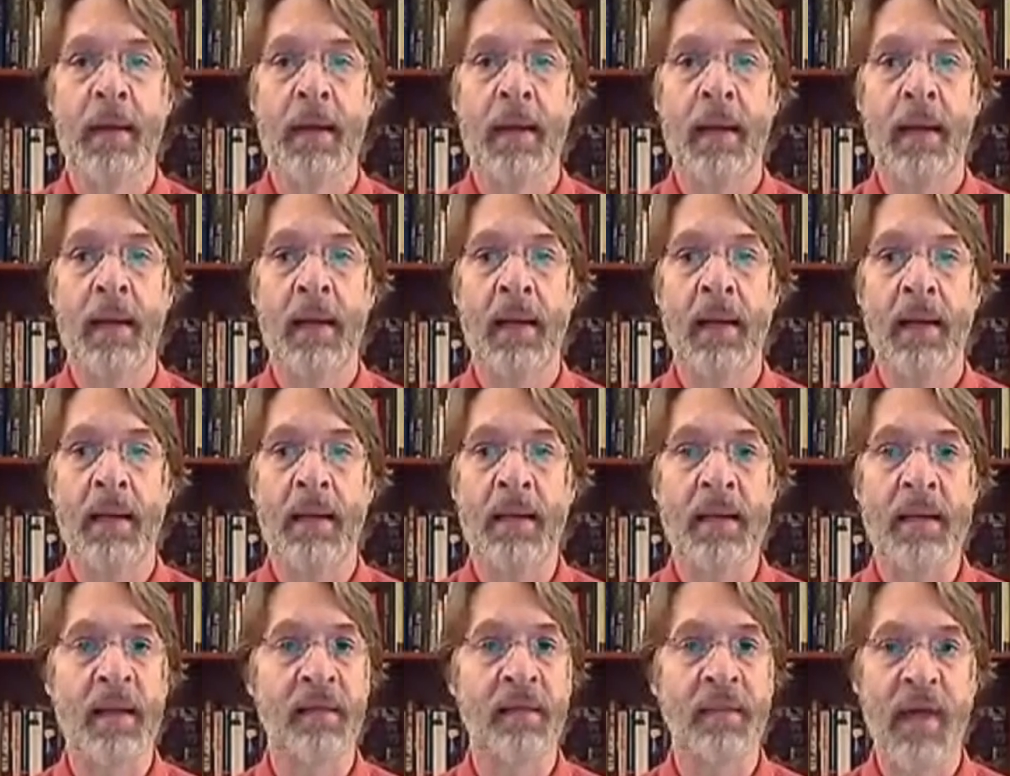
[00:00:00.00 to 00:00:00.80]
Uh,
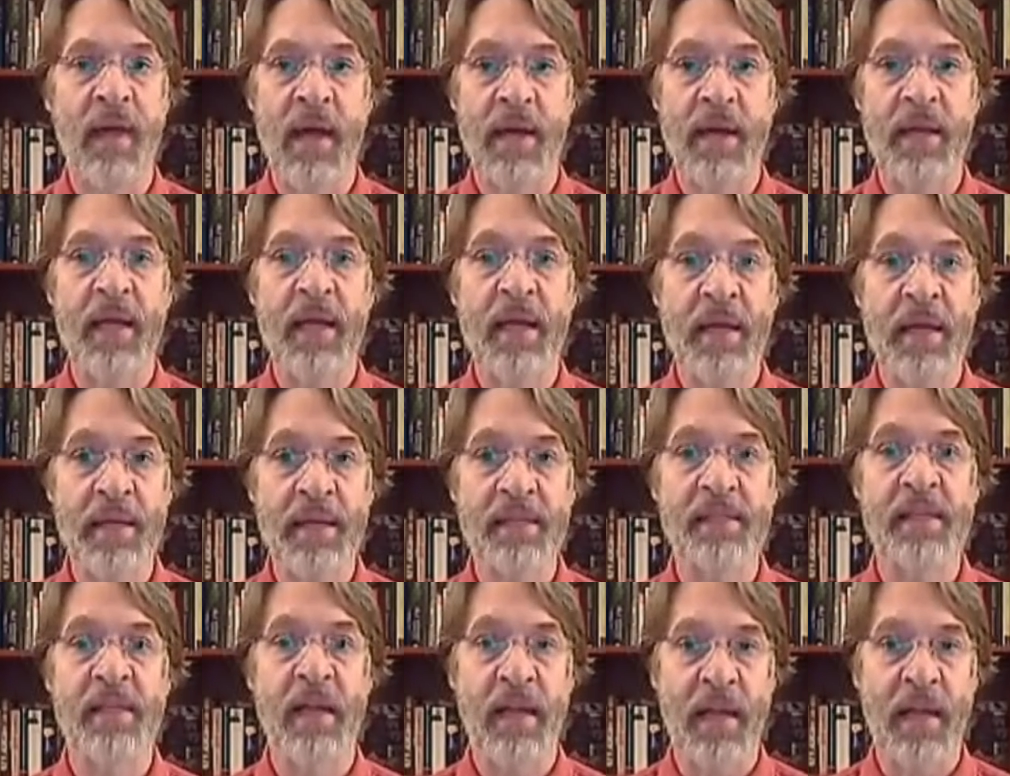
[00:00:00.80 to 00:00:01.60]
now, that
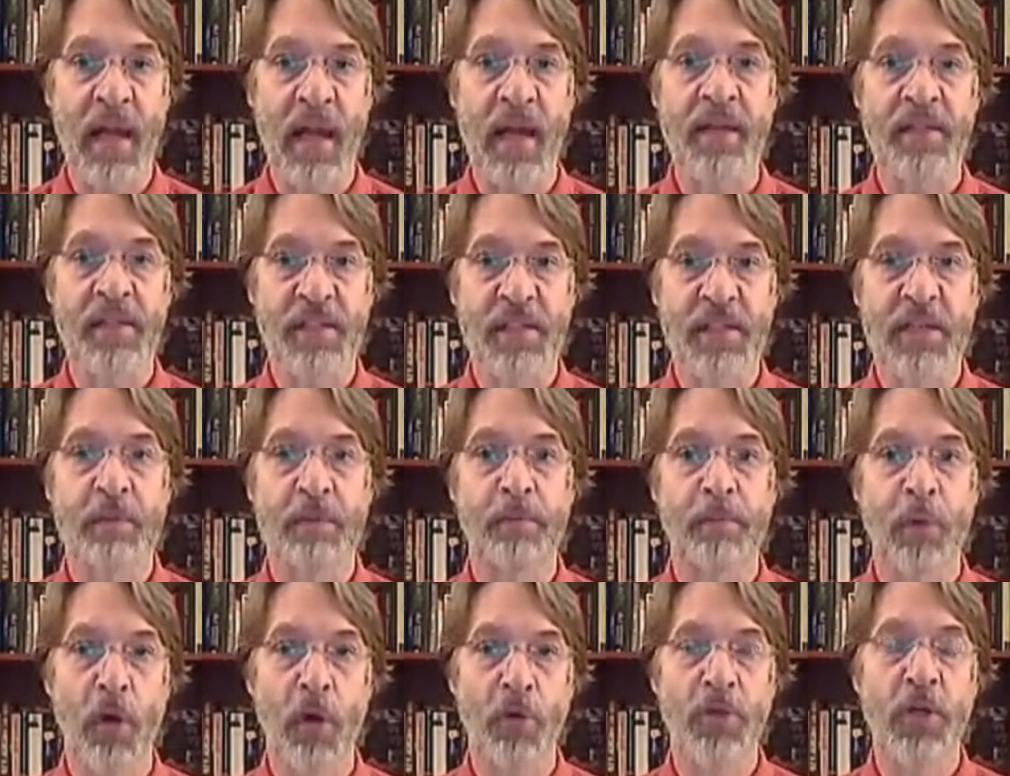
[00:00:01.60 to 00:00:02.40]
is against
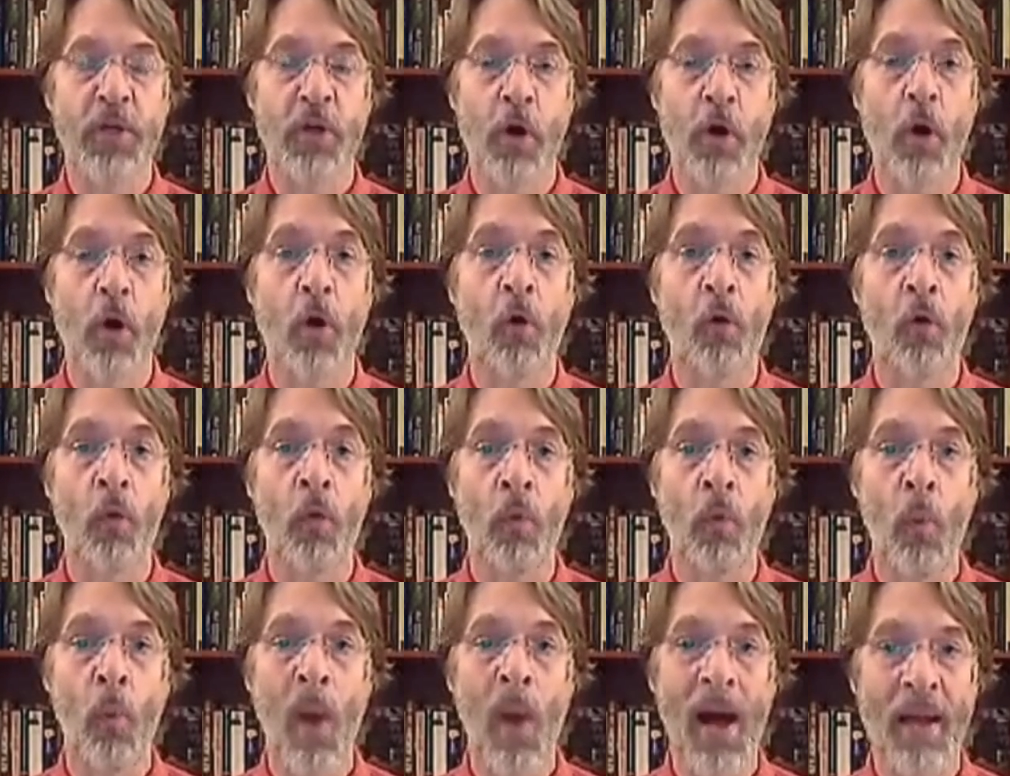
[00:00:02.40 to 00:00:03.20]
Protocol
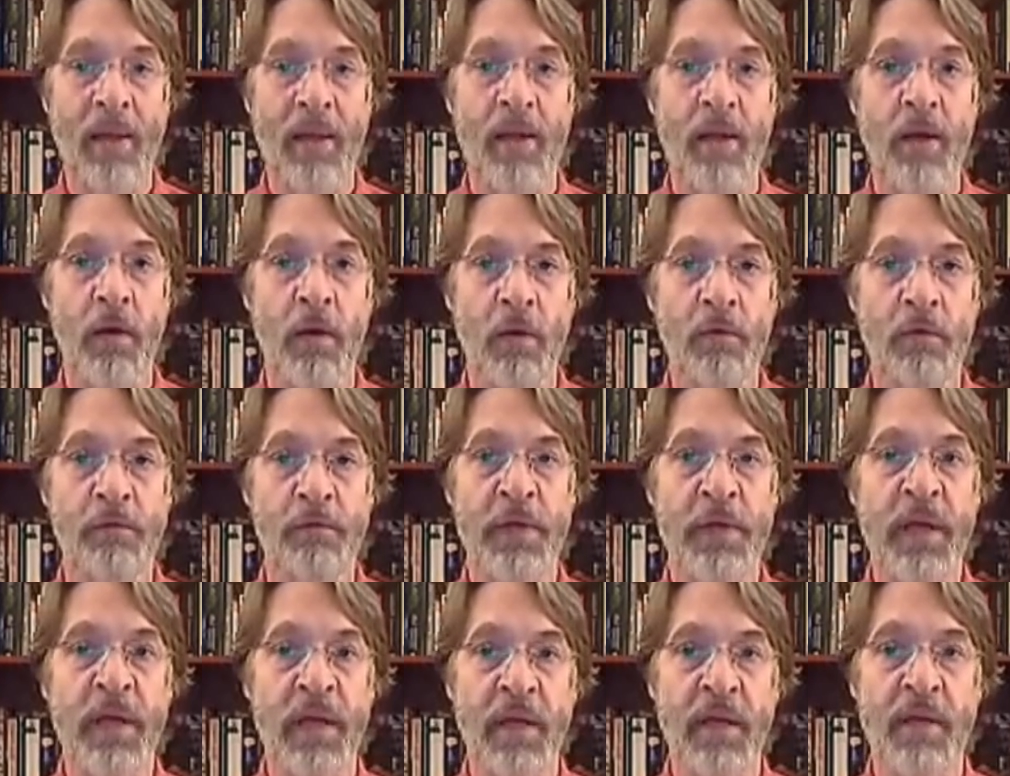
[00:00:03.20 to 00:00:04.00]
1 of
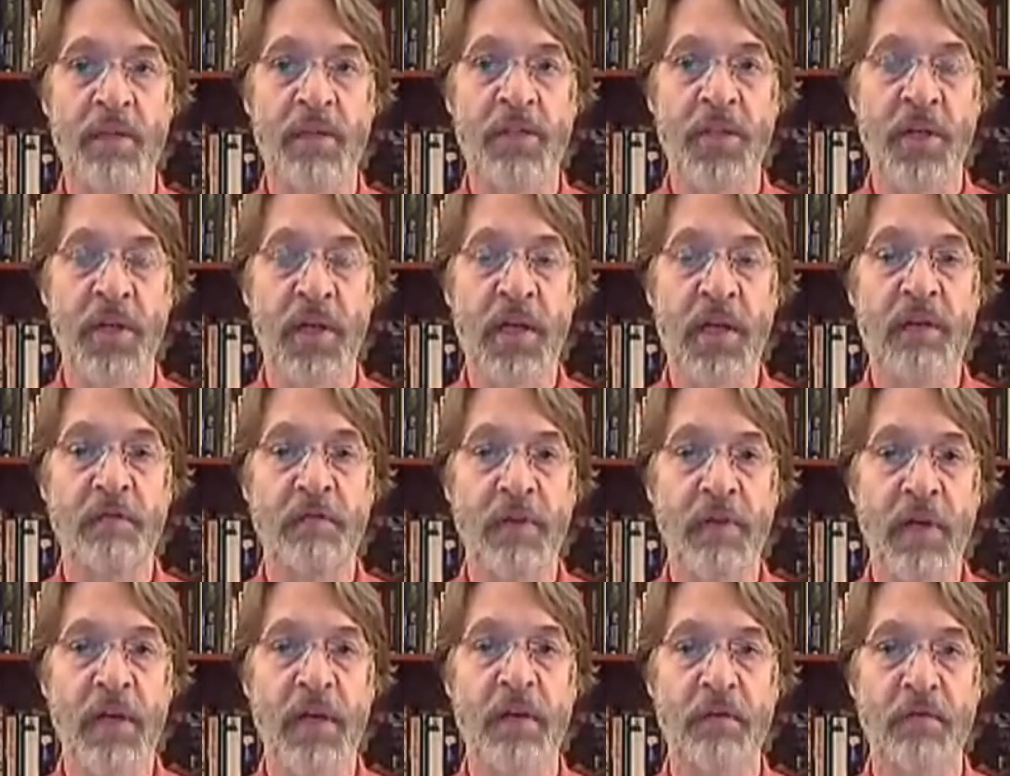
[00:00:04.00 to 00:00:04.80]
the
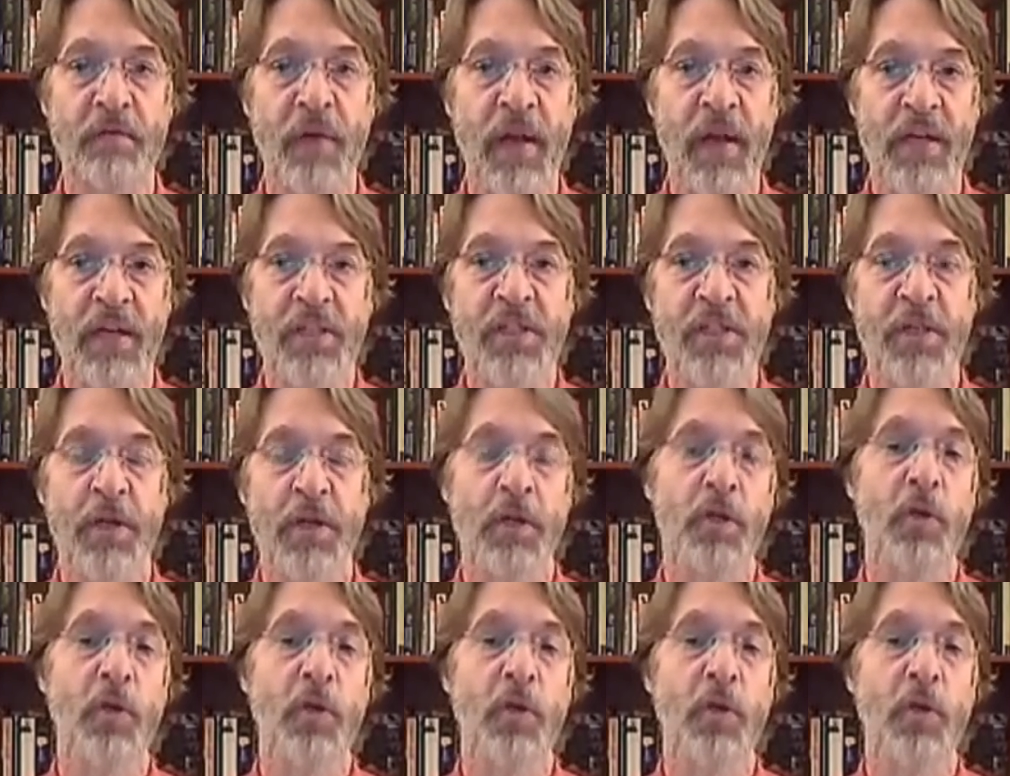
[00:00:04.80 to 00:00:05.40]
Geneva Convention.